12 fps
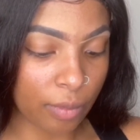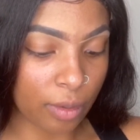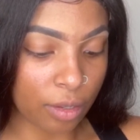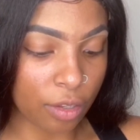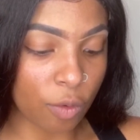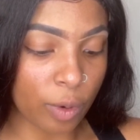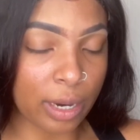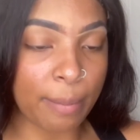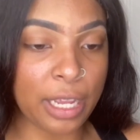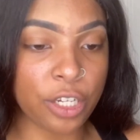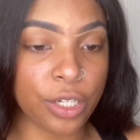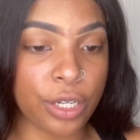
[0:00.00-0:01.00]
you want to
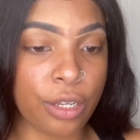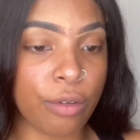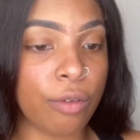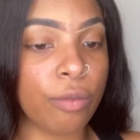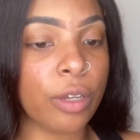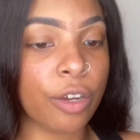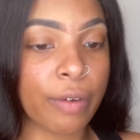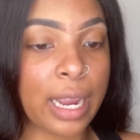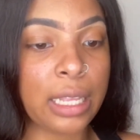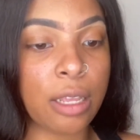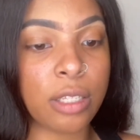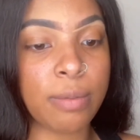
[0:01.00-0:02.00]
make sure you
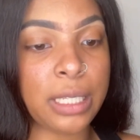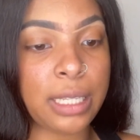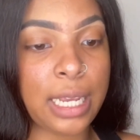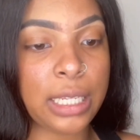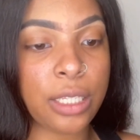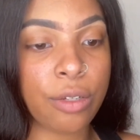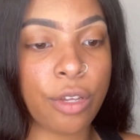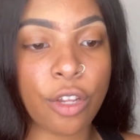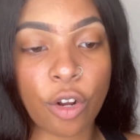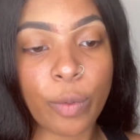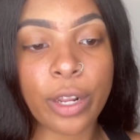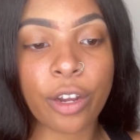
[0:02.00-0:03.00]
correct those mistakes too. You
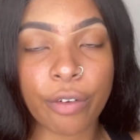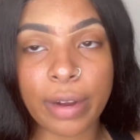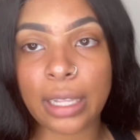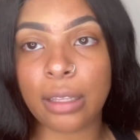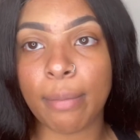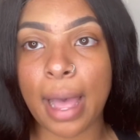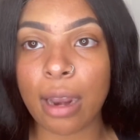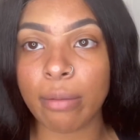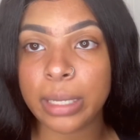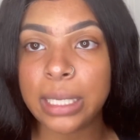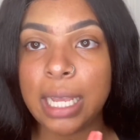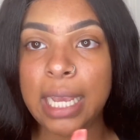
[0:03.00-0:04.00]
don't want to correct the bottom
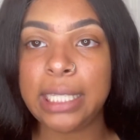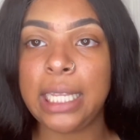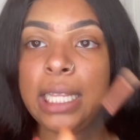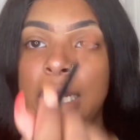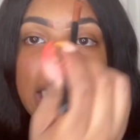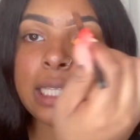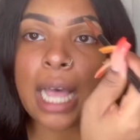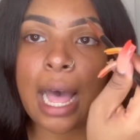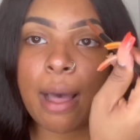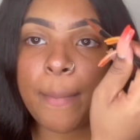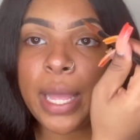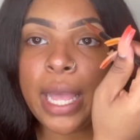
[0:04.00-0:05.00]
mistakes and then the
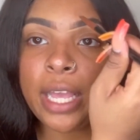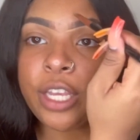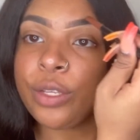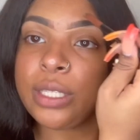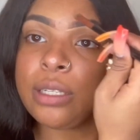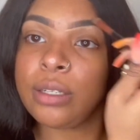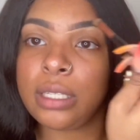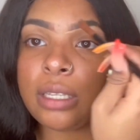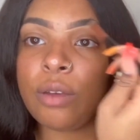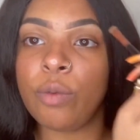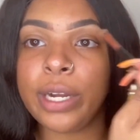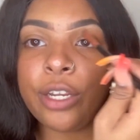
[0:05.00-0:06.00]
top, you still
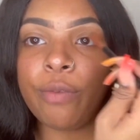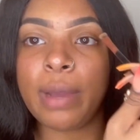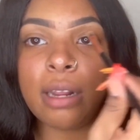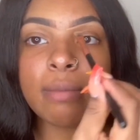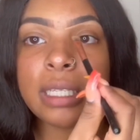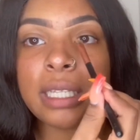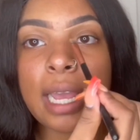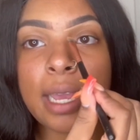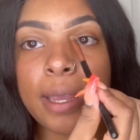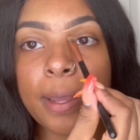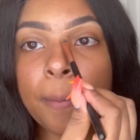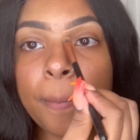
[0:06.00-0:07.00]
see where you made a
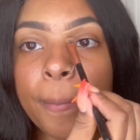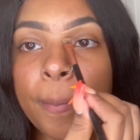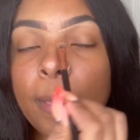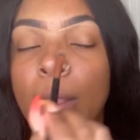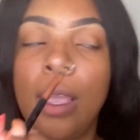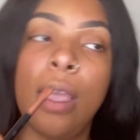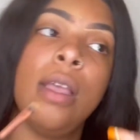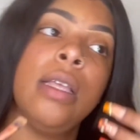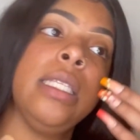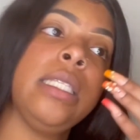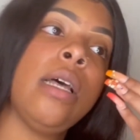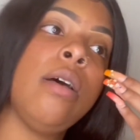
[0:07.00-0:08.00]
mistake.
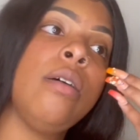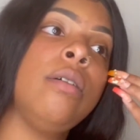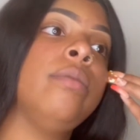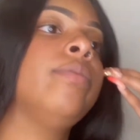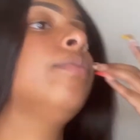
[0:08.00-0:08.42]
So